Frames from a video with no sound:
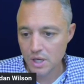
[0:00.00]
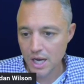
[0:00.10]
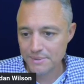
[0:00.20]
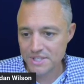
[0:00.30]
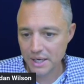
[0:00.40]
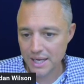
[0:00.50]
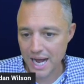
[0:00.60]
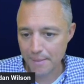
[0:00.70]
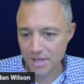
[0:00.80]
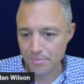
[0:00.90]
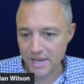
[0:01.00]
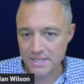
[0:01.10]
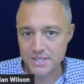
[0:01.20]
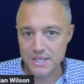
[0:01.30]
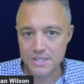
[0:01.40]
I'm just going to copy and
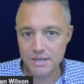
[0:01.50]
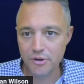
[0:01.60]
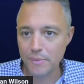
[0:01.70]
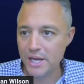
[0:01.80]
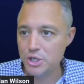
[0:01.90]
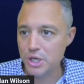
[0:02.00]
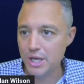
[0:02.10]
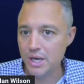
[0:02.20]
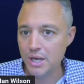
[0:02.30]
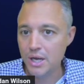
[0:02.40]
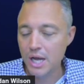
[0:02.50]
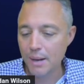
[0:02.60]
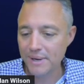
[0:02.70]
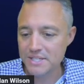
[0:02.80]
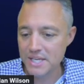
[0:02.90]
paste this information.
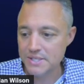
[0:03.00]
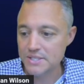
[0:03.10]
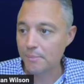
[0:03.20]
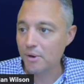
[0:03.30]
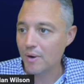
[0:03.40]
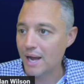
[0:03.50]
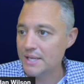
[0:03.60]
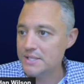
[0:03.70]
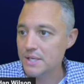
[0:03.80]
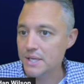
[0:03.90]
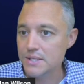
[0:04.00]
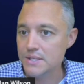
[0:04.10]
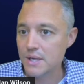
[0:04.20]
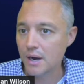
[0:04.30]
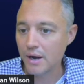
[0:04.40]
I'm going to say summarize
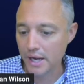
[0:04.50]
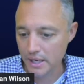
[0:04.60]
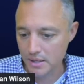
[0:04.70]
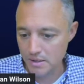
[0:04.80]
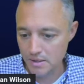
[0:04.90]
this. All right.